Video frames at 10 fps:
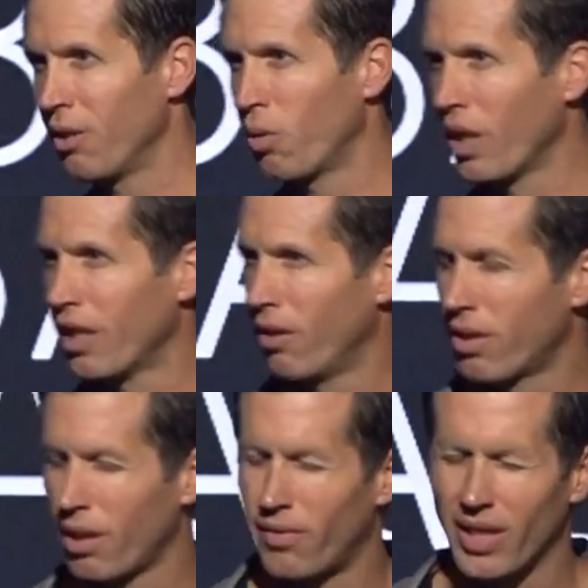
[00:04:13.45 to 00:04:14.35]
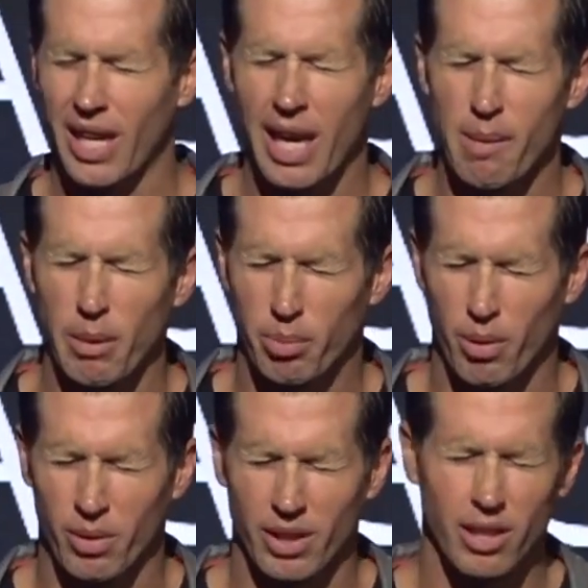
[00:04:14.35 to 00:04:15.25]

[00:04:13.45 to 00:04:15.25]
And you think to yourself, it can't be broken.